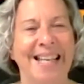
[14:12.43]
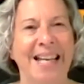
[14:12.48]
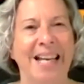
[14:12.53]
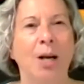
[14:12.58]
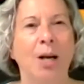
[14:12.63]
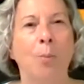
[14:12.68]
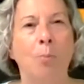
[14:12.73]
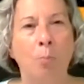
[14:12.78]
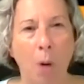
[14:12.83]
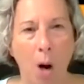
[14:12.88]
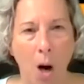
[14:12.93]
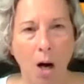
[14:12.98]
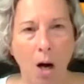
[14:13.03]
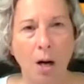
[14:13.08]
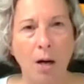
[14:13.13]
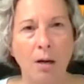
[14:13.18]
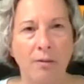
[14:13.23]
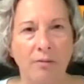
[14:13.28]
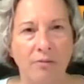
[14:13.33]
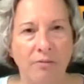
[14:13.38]
And a
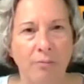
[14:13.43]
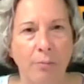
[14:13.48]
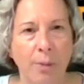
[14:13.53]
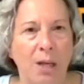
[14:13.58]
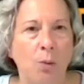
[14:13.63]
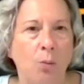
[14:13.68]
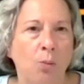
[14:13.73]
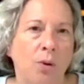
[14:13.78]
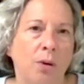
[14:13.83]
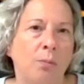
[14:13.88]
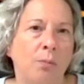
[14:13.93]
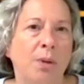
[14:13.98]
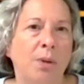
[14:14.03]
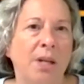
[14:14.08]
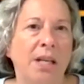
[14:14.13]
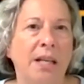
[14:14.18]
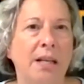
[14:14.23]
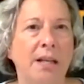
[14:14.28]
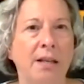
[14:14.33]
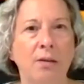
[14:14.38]
part of me would
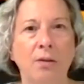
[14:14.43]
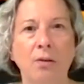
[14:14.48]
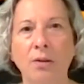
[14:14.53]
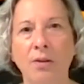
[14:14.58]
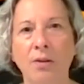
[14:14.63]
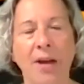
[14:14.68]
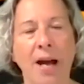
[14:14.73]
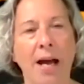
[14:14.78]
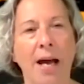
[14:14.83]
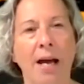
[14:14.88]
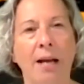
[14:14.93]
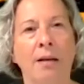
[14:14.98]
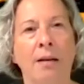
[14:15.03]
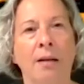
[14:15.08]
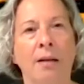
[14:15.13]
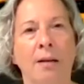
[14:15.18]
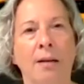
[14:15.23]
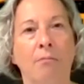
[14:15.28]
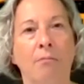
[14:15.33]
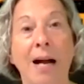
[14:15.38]
be healed that
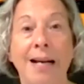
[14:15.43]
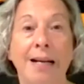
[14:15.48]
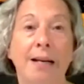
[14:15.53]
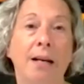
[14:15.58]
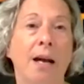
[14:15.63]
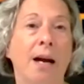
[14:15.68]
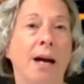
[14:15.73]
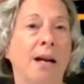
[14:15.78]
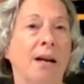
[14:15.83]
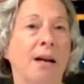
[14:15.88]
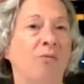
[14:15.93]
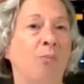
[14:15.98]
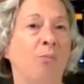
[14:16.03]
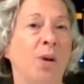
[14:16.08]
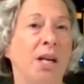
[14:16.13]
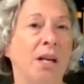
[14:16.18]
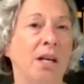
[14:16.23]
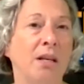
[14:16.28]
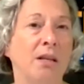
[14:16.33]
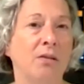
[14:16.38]
might not have
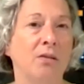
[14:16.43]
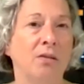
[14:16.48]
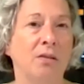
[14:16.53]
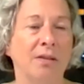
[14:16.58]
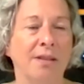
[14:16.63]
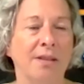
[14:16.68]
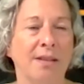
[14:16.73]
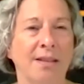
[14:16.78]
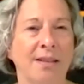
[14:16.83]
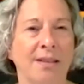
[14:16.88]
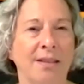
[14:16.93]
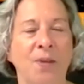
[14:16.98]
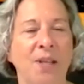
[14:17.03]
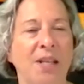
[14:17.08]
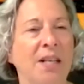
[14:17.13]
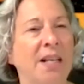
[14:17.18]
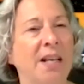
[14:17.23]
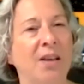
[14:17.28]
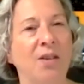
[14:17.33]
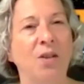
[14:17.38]
been healed
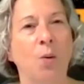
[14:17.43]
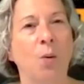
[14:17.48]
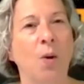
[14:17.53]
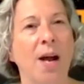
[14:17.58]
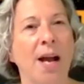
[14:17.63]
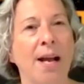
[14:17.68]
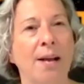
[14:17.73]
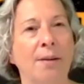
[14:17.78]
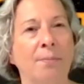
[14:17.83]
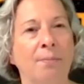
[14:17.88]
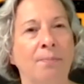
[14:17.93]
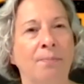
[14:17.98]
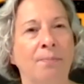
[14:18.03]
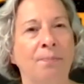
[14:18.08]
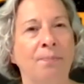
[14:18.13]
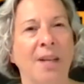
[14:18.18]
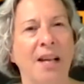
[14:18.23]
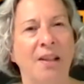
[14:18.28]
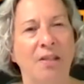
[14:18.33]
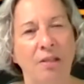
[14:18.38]
any other way.
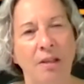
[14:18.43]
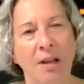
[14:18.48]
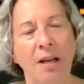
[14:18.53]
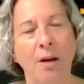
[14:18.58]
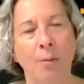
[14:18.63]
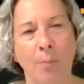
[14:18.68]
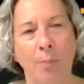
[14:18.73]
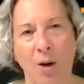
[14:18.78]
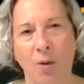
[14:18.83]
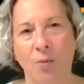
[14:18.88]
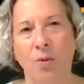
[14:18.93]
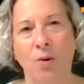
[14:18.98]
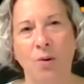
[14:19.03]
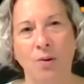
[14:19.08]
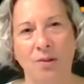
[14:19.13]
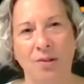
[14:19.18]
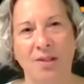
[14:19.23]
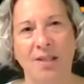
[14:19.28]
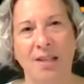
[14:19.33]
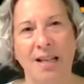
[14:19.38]
I think about
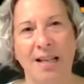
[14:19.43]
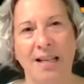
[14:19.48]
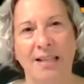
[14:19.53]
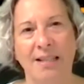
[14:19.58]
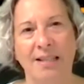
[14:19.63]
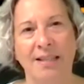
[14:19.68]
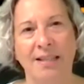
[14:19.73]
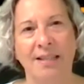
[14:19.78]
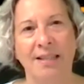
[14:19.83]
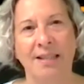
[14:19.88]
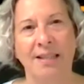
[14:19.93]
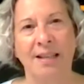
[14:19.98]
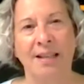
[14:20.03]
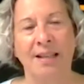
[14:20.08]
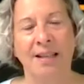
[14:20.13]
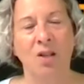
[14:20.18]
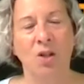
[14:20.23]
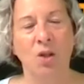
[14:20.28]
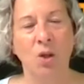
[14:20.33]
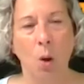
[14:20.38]
those things.
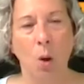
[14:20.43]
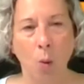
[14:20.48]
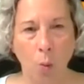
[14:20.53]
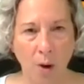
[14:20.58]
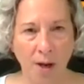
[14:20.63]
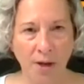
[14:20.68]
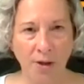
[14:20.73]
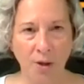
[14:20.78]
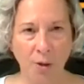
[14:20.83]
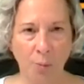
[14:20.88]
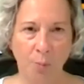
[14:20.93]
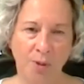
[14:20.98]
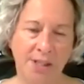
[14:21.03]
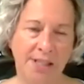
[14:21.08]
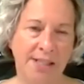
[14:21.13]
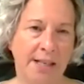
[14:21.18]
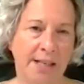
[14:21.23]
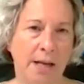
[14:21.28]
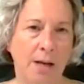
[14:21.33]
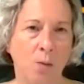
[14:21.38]
So when you're
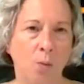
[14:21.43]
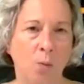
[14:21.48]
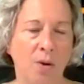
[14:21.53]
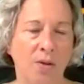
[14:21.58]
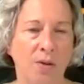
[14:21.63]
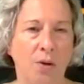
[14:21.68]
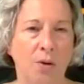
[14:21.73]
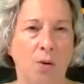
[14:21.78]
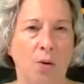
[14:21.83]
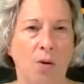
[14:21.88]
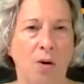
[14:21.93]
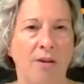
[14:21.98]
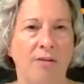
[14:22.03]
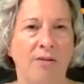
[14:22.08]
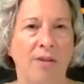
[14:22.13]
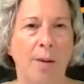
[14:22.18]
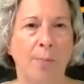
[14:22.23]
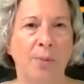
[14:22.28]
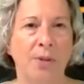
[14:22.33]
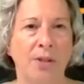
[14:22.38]
presented with a door
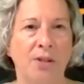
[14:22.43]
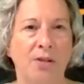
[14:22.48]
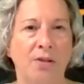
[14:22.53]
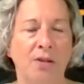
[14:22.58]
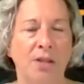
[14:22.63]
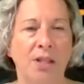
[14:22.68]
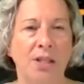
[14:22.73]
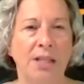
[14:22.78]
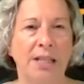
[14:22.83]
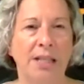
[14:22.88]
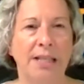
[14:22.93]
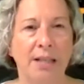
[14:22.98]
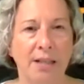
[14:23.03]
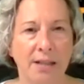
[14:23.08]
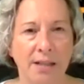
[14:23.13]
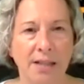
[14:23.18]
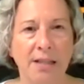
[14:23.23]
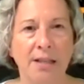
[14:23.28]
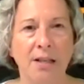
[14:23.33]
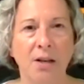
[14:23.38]
of opportunity,
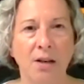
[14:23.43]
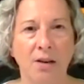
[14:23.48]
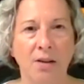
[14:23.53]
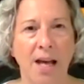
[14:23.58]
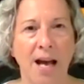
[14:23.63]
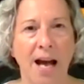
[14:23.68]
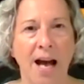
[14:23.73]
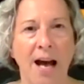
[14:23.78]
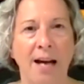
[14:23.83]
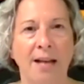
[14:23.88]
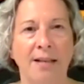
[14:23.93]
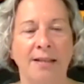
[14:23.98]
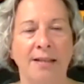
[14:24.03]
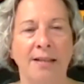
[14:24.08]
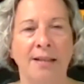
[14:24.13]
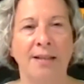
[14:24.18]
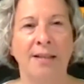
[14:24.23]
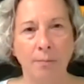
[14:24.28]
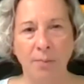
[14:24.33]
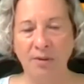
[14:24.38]
consider that.
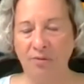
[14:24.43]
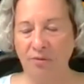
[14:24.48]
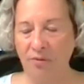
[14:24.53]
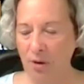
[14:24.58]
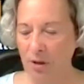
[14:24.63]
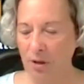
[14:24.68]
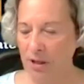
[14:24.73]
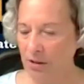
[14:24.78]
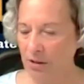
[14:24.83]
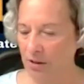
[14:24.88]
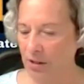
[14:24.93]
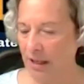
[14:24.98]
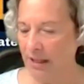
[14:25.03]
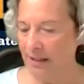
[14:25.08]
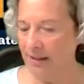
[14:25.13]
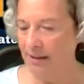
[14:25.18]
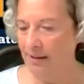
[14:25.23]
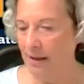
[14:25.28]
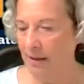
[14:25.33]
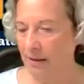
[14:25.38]
Before you
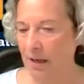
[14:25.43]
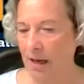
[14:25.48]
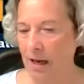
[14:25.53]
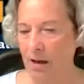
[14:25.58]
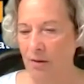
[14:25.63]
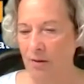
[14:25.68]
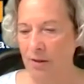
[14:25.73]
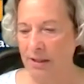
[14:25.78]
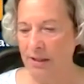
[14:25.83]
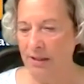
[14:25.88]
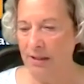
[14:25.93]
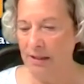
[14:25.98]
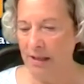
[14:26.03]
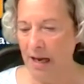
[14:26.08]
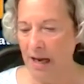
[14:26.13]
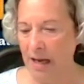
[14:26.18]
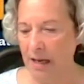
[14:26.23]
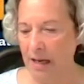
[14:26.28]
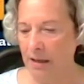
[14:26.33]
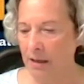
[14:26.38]
just sit down and
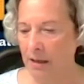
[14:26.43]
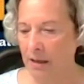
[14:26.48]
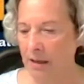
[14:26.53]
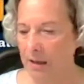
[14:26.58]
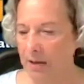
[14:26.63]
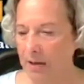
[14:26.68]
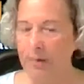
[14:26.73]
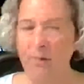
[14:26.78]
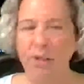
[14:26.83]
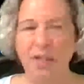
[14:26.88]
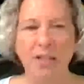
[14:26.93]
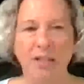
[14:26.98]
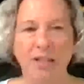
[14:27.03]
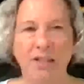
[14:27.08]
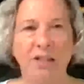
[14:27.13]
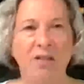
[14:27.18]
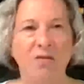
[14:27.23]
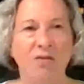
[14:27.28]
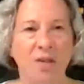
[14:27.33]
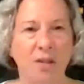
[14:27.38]
say, let me just
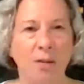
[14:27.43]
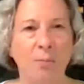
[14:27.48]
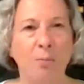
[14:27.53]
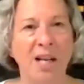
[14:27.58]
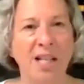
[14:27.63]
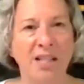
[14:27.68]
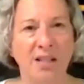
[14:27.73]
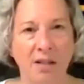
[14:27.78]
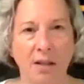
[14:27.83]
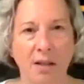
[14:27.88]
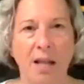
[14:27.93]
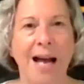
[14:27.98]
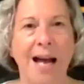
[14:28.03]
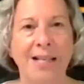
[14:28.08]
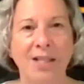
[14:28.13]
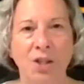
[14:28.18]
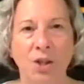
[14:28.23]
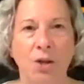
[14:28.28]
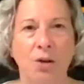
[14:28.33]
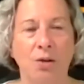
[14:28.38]
see if this makes
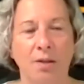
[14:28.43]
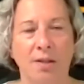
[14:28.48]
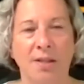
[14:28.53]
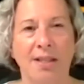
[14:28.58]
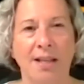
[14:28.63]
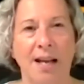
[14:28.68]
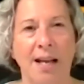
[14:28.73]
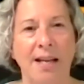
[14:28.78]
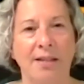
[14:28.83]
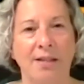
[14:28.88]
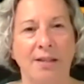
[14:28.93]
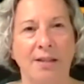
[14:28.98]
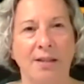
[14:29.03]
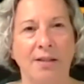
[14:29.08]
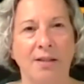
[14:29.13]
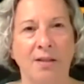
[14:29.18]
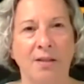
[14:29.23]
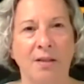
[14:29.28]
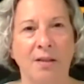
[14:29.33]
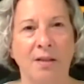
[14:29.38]
logical sense.